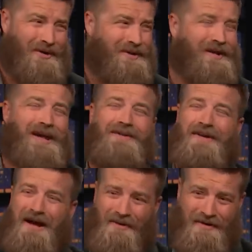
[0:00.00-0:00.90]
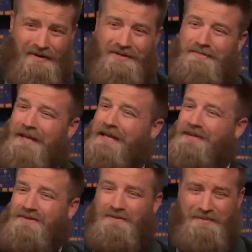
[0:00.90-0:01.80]
Yeah. A lot of hours. My
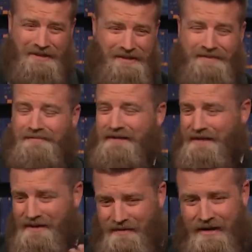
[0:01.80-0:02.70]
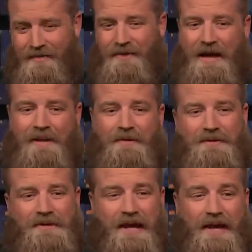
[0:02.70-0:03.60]
kids would be, you know, not real happy
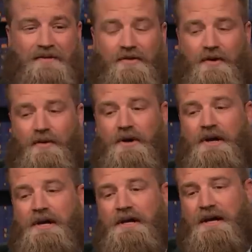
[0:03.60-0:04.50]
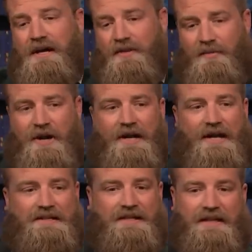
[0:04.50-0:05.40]
with dad. So the
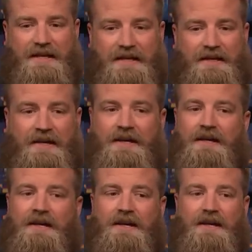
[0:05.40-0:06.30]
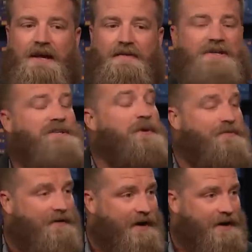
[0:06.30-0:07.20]
broadcasting thing, I think it's going to be
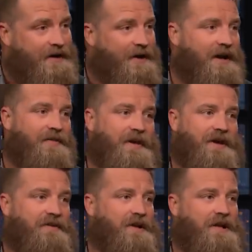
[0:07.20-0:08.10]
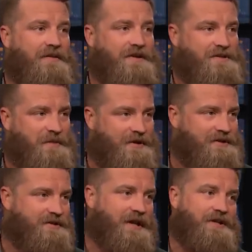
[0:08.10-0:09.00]
fun. I think I've got a lot of
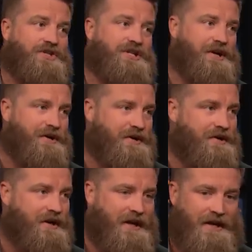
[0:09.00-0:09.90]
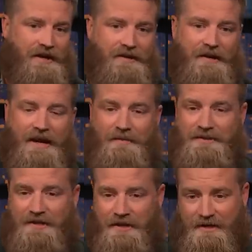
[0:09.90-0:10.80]
experiences I can share, and
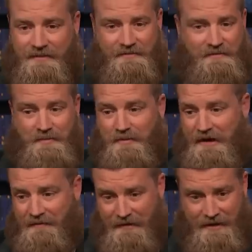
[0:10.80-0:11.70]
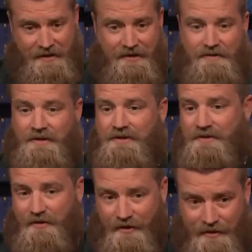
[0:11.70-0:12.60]
Amazon with Prime Video and this
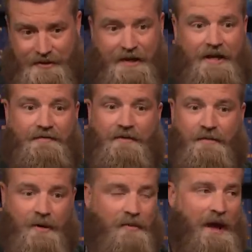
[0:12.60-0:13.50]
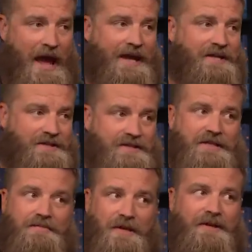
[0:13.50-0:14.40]
new Thursday Night Football package
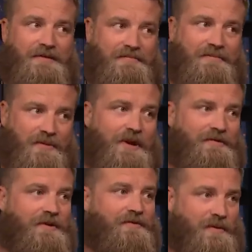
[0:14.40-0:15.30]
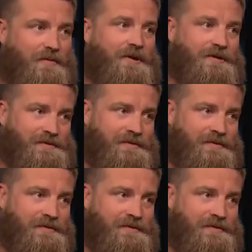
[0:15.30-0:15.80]
seem like the right fit for That's me. Also a